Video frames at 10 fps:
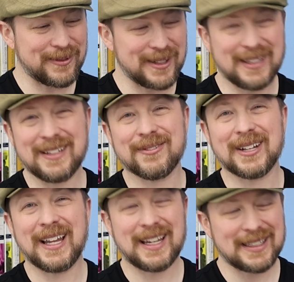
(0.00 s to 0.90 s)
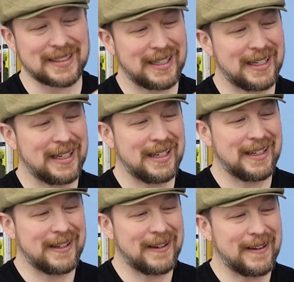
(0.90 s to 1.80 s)
when you need to relax.
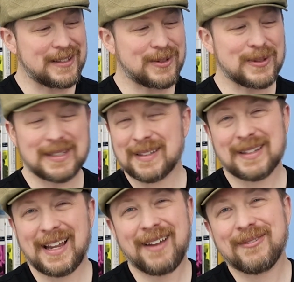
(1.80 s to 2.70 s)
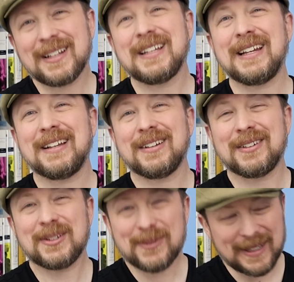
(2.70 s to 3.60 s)
So it's not really
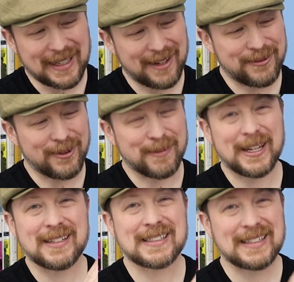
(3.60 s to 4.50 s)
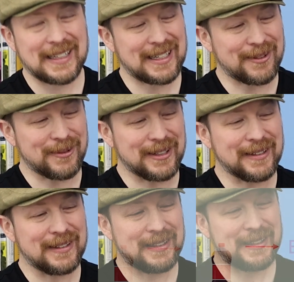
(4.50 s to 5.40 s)
doing that for me. I just think it will.